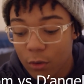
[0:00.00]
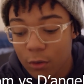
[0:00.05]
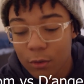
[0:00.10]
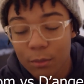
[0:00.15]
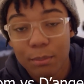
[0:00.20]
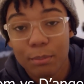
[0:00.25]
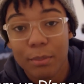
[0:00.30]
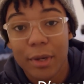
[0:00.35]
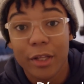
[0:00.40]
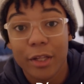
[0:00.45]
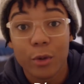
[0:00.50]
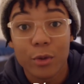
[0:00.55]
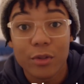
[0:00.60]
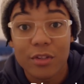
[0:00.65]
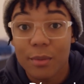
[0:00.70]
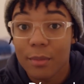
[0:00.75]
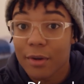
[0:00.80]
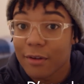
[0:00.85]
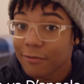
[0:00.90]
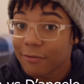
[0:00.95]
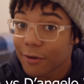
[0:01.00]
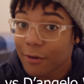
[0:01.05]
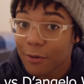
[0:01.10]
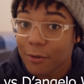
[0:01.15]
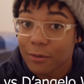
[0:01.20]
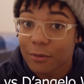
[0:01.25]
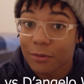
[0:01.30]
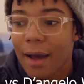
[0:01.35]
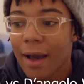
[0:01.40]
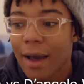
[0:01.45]
So you gotta stay up
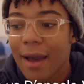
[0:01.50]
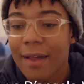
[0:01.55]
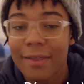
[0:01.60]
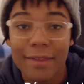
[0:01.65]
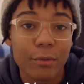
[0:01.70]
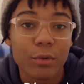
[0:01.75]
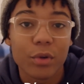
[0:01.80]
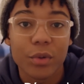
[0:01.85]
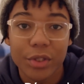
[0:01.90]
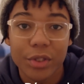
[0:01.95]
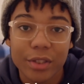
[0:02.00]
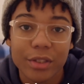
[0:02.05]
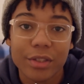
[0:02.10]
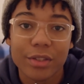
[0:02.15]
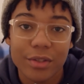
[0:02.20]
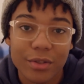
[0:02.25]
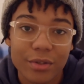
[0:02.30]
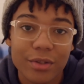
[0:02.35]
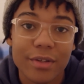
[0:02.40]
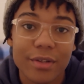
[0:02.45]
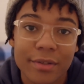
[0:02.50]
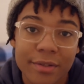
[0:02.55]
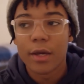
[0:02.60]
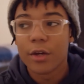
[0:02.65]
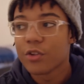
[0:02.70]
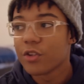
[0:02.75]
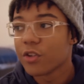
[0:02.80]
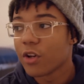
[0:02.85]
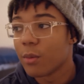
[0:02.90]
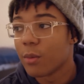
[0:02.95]
to date with
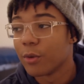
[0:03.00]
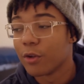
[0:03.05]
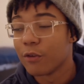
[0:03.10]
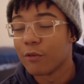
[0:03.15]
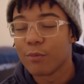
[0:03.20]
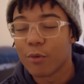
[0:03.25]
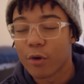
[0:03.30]
everything going on.